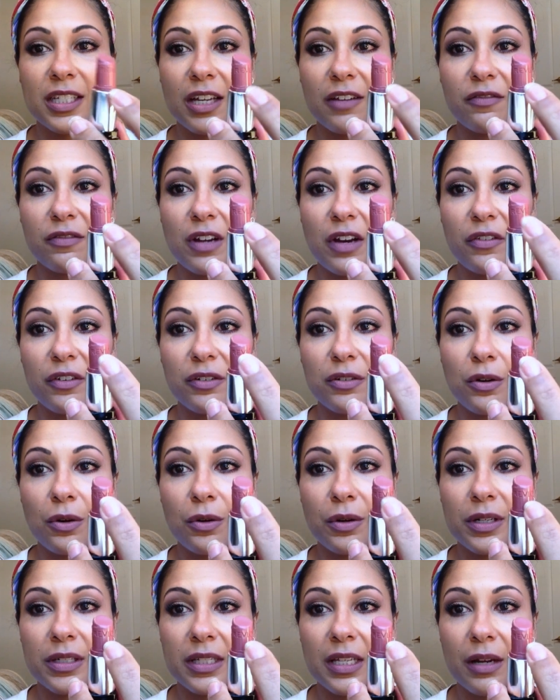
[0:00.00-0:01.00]
I've never
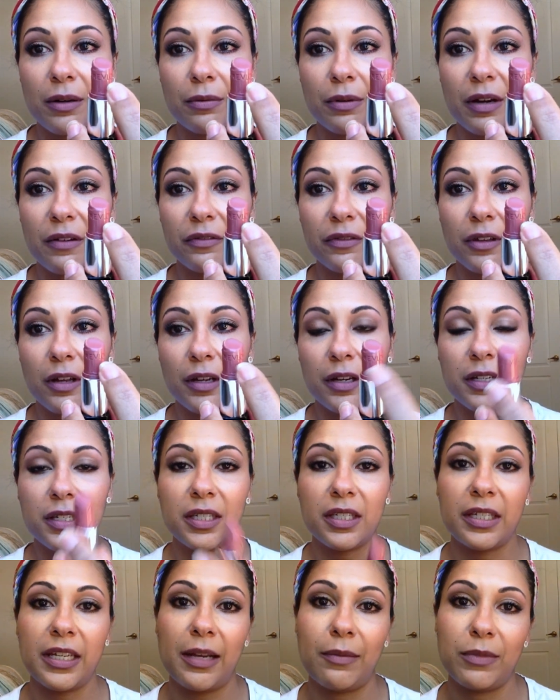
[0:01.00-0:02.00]
noticed that Revlon is
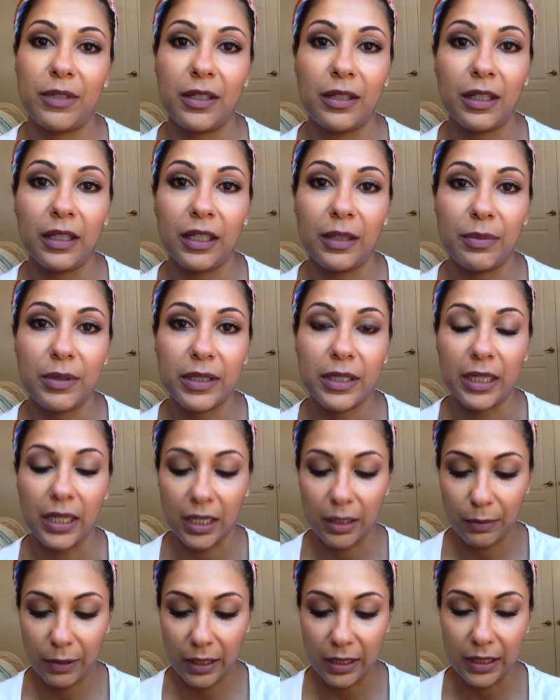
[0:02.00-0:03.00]
stamped in the
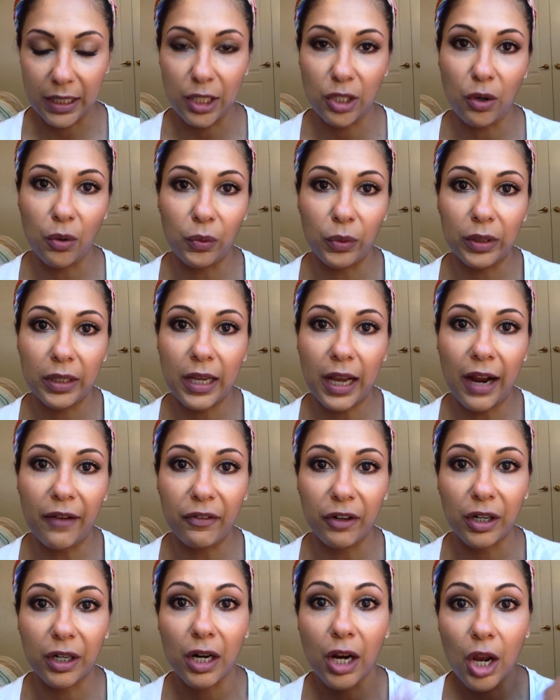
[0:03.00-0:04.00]
lipstick, because I don't really
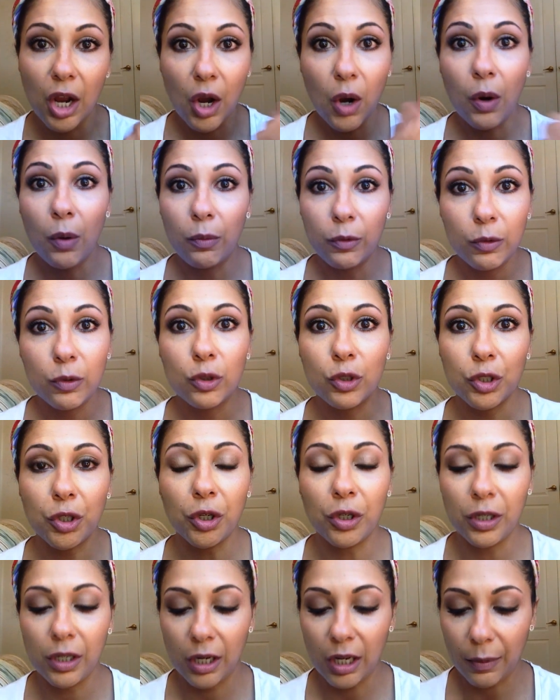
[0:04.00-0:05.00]
ever
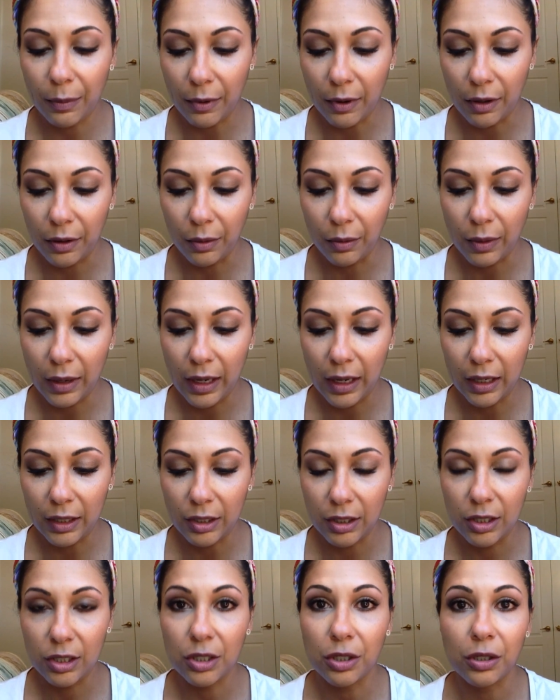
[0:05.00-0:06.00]
turn it up all the way. I
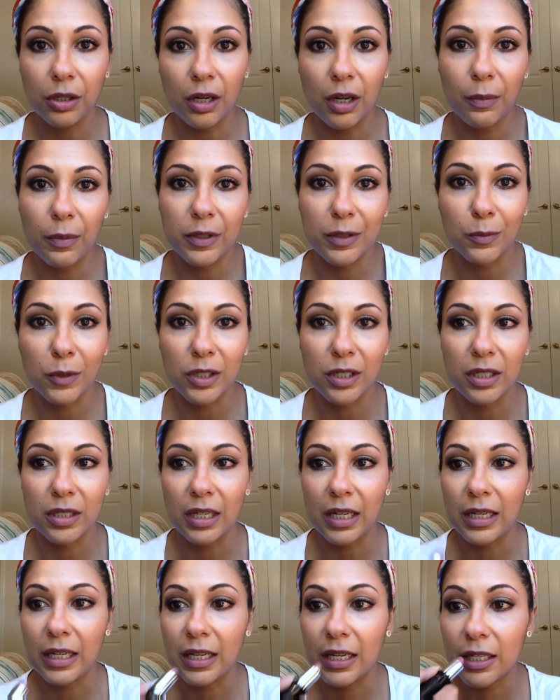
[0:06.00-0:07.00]
just turn it up as much as I
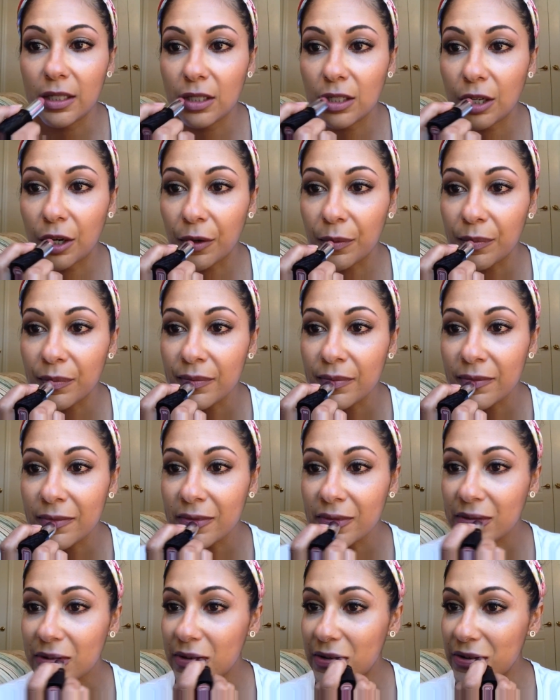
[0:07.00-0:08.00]
need it. So
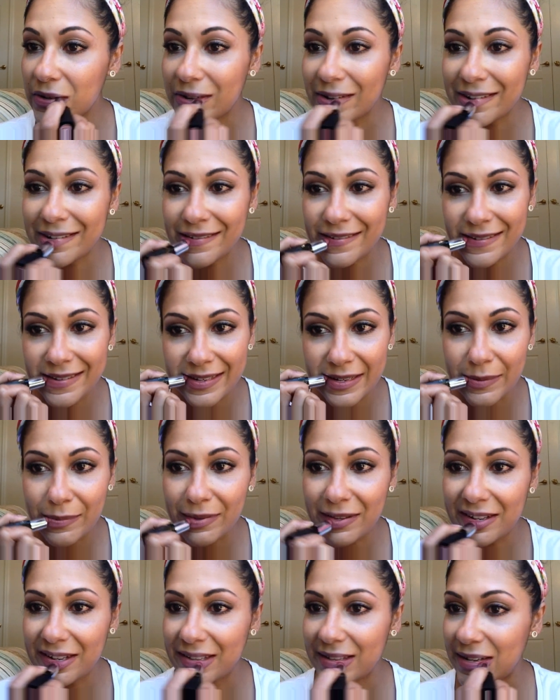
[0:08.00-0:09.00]
I'll go ahead and just
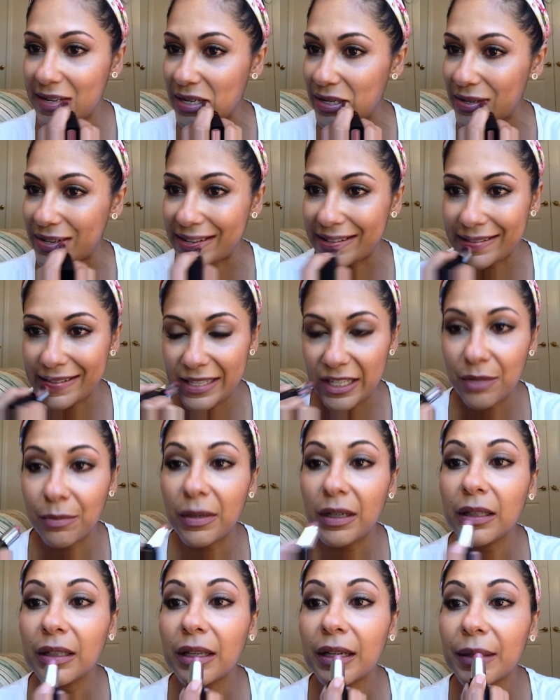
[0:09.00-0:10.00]
apply that directly to my
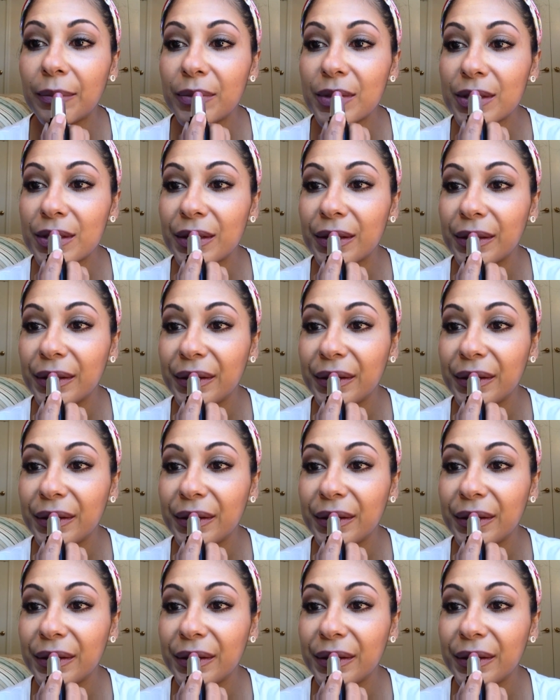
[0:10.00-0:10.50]
lips.